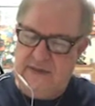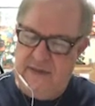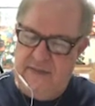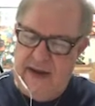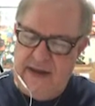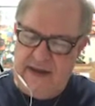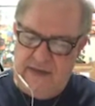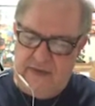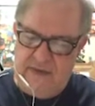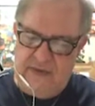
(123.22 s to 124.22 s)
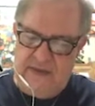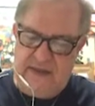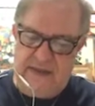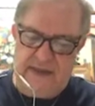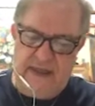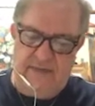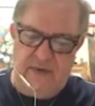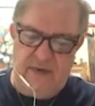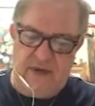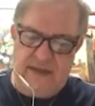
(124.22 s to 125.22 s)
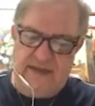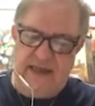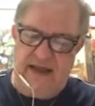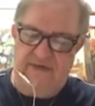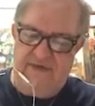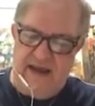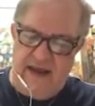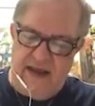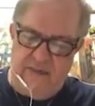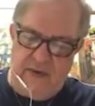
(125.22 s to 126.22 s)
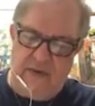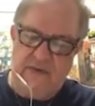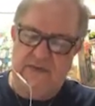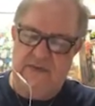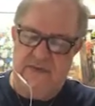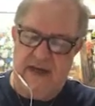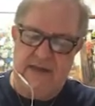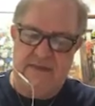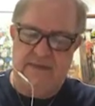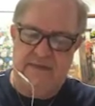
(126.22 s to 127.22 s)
reminding you, this ebook is available, right,